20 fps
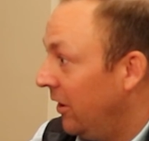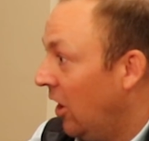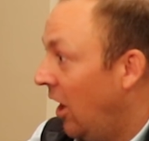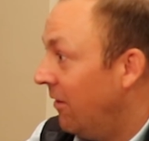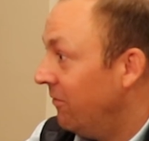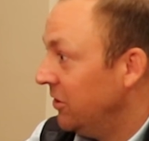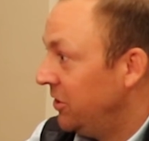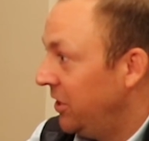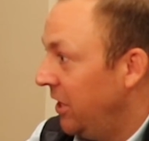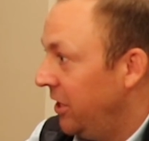
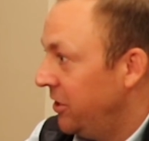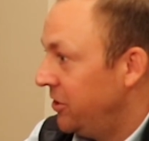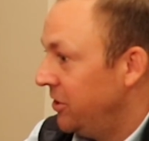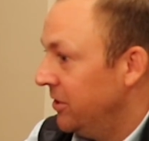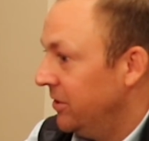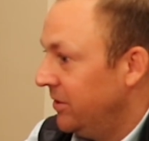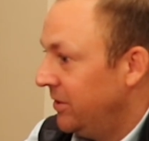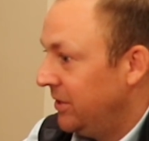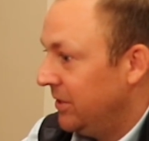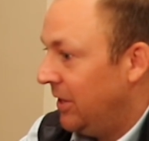
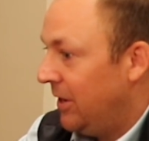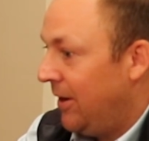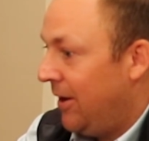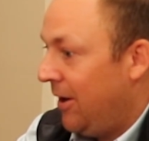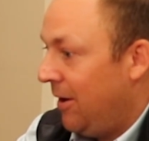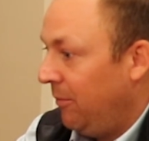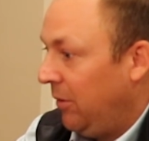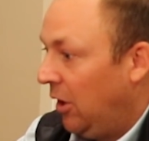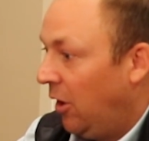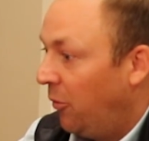conversations.
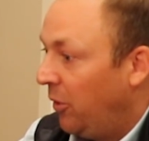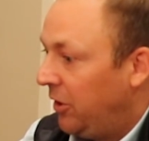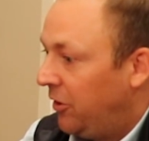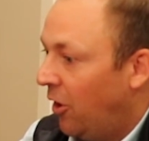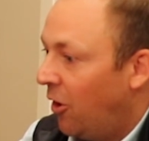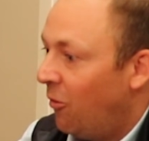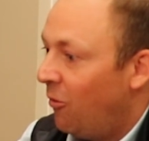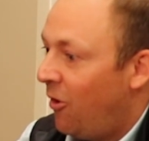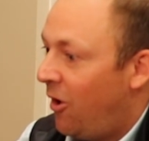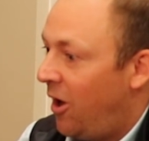We
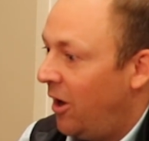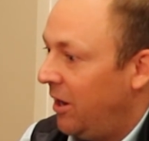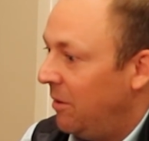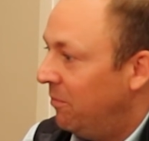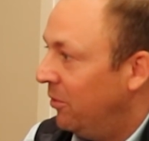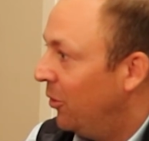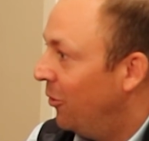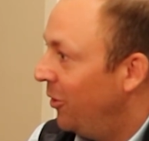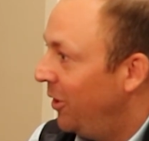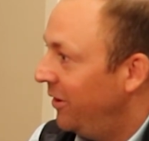don't want
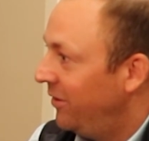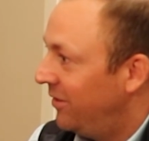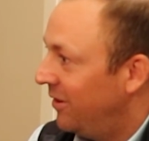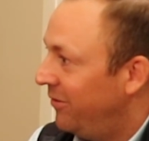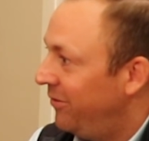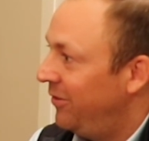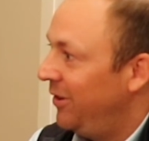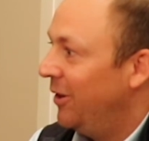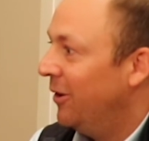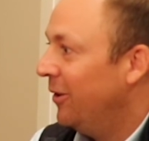employees to
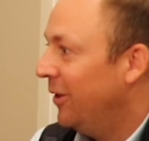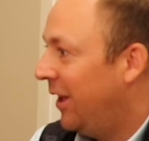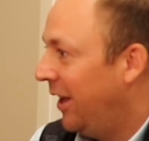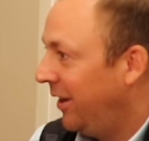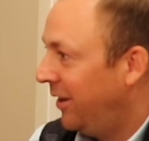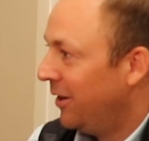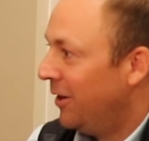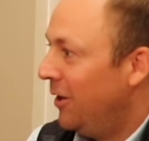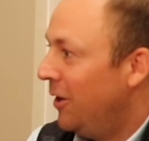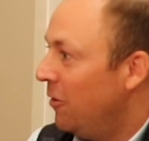feel
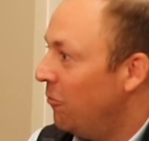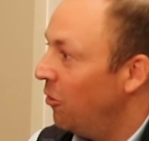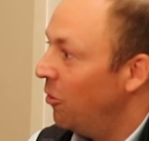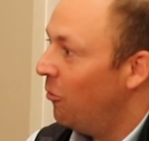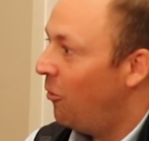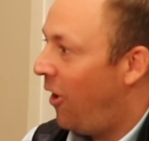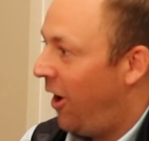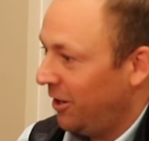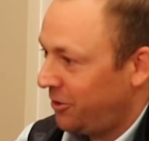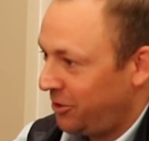like we're
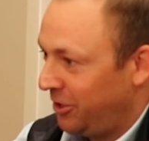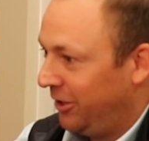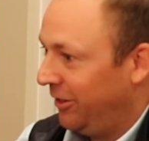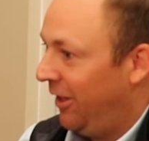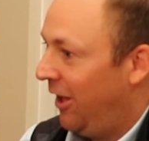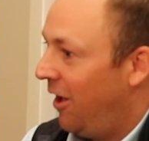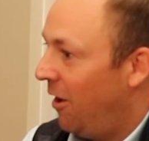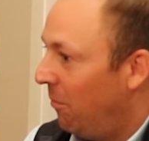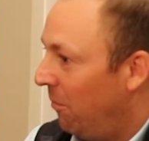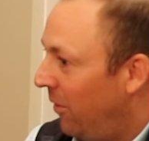watching
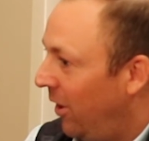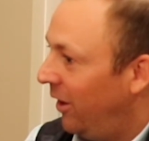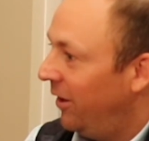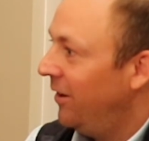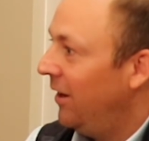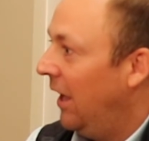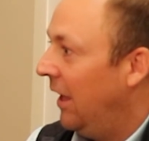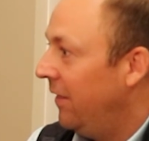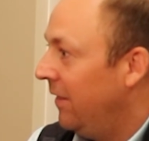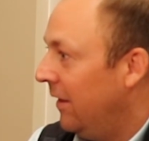them,
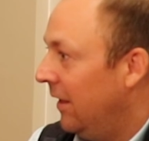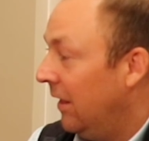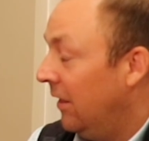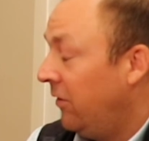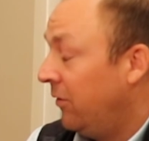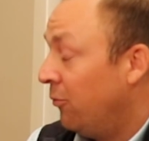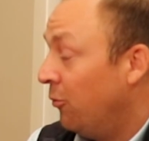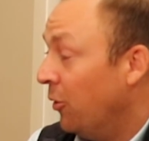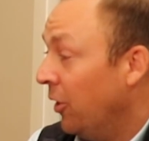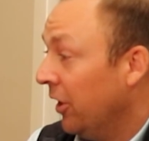and
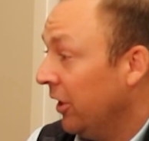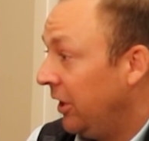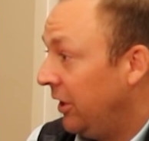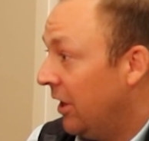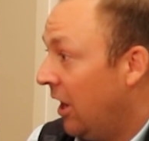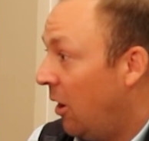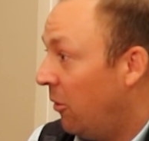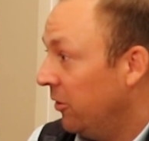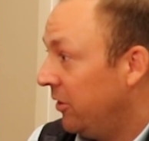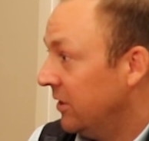it's really
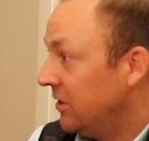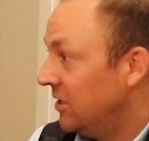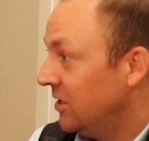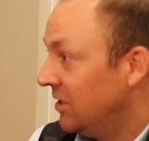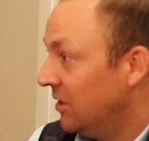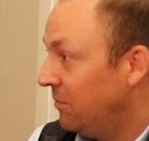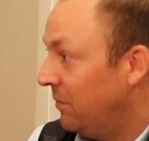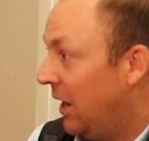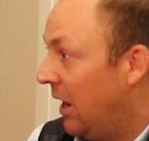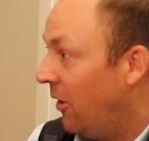not what this
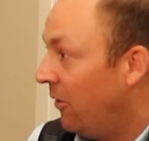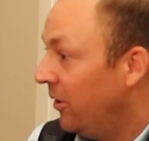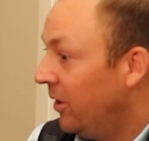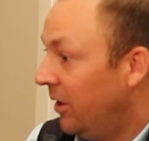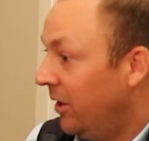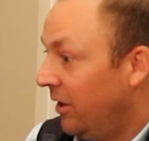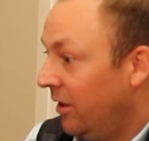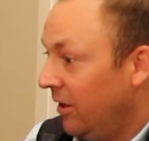is about.